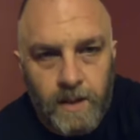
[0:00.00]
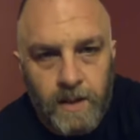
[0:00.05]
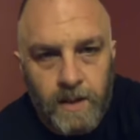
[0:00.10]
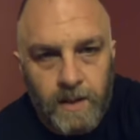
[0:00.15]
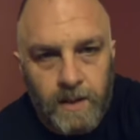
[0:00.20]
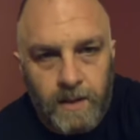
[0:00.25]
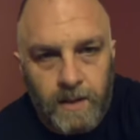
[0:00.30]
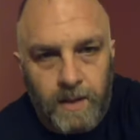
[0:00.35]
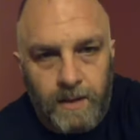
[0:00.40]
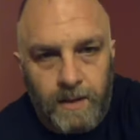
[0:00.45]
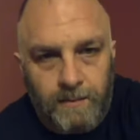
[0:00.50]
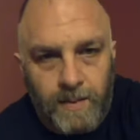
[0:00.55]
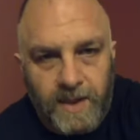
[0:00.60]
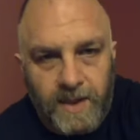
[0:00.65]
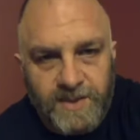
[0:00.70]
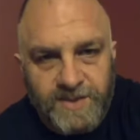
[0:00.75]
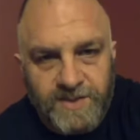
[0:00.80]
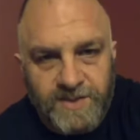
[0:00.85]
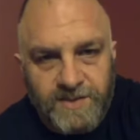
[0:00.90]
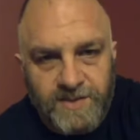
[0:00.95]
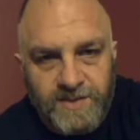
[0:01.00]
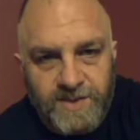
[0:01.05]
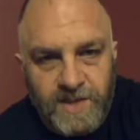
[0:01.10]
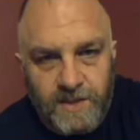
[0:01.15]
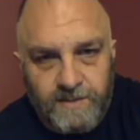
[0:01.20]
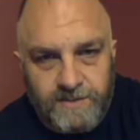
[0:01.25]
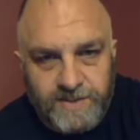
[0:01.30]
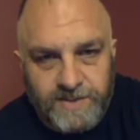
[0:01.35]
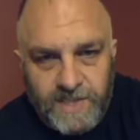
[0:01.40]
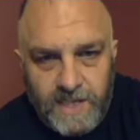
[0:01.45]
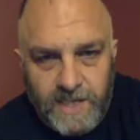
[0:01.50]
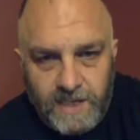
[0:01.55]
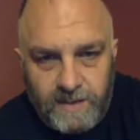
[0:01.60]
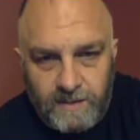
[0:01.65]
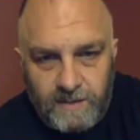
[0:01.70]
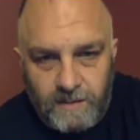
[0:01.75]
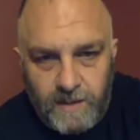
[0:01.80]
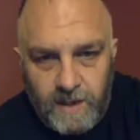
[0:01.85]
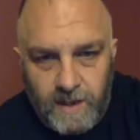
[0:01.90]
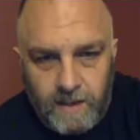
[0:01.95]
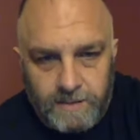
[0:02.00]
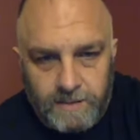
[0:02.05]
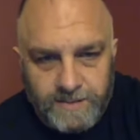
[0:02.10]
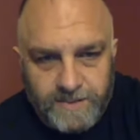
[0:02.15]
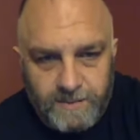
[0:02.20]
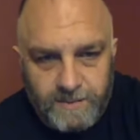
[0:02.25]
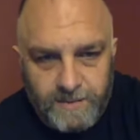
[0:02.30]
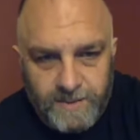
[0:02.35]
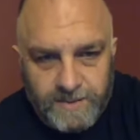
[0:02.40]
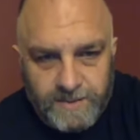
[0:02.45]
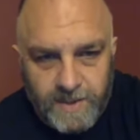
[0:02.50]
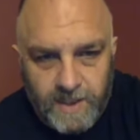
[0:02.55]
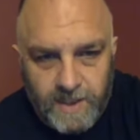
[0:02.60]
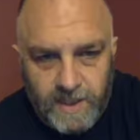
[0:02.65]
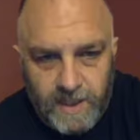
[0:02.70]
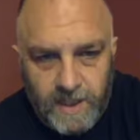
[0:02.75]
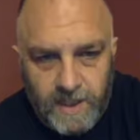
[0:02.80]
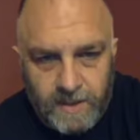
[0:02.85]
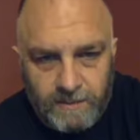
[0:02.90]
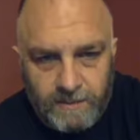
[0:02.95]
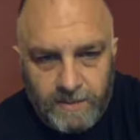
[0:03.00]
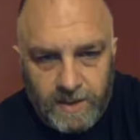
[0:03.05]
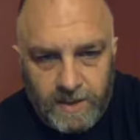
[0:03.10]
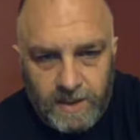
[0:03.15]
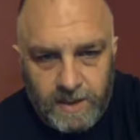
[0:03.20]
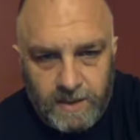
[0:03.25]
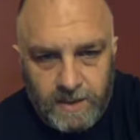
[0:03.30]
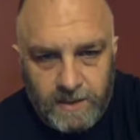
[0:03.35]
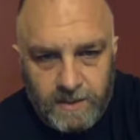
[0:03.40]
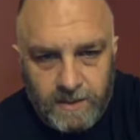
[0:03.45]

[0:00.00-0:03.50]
right, Mike's jingle jacking around, so I'm gonna try and add him again.